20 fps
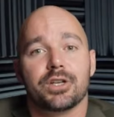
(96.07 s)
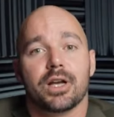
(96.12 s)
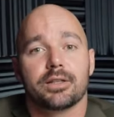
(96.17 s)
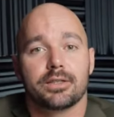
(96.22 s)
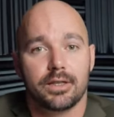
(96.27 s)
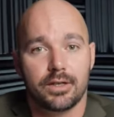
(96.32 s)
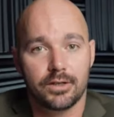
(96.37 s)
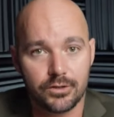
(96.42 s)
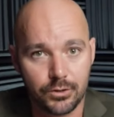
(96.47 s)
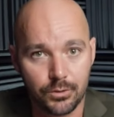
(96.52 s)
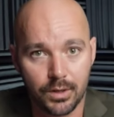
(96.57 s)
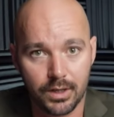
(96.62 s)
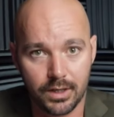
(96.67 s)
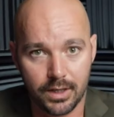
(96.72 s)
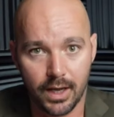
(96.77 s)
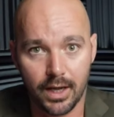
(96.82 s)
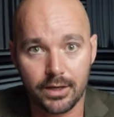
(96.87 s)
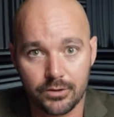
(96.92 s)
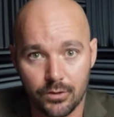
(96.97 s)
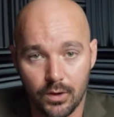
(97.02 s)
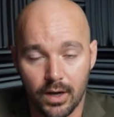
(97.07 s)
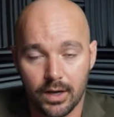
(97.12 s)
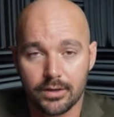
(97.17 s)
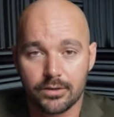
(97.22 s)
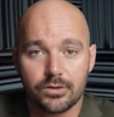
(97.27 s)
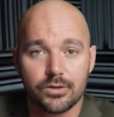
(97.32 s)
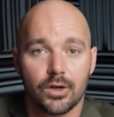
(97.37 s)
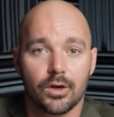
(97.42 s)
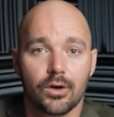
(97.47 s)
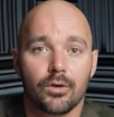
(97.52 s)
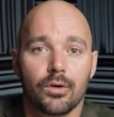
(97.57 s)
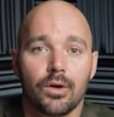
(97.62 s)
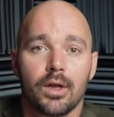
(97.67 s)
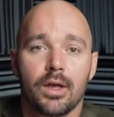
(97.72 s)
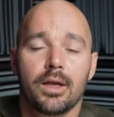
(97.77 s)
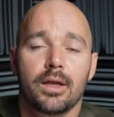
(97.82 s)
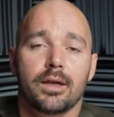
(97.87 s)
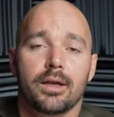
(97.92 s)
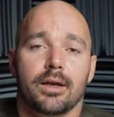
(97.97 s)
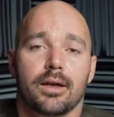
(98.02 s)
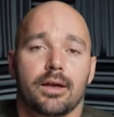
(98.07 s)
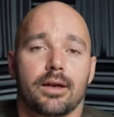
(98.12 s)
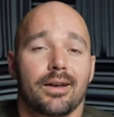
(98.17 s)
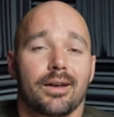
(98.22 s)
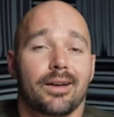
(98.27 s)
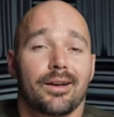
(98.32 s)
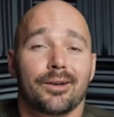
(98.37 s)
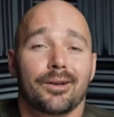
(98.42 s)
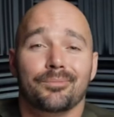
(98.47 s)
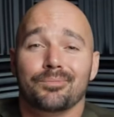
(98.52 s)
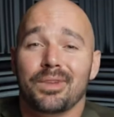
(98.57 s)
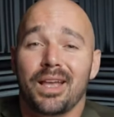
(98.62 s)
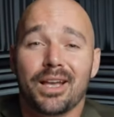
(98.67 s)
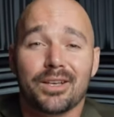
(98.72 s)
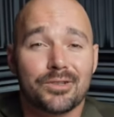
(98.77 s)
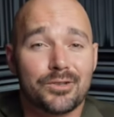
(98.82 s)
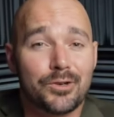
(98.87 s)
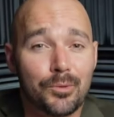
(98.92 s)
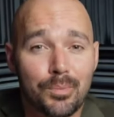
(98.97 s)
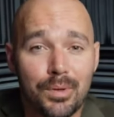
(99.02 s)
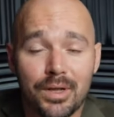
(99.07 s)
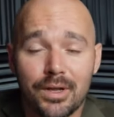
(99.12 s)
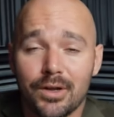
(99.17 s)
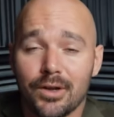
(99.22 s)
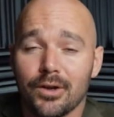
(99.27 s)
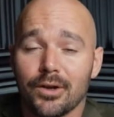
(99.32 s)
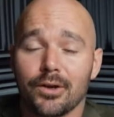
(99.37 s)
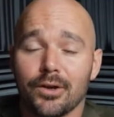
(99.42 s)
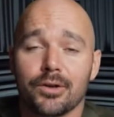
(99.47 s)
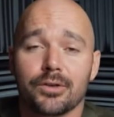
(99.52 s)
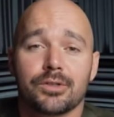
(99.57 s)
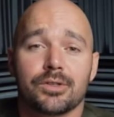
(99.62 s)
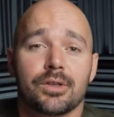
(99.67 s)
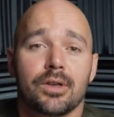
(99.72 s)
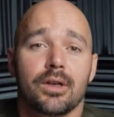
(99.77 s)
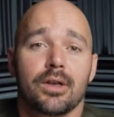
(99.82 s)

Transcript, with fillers: injected into a case, right? So uh, Hester Peirce,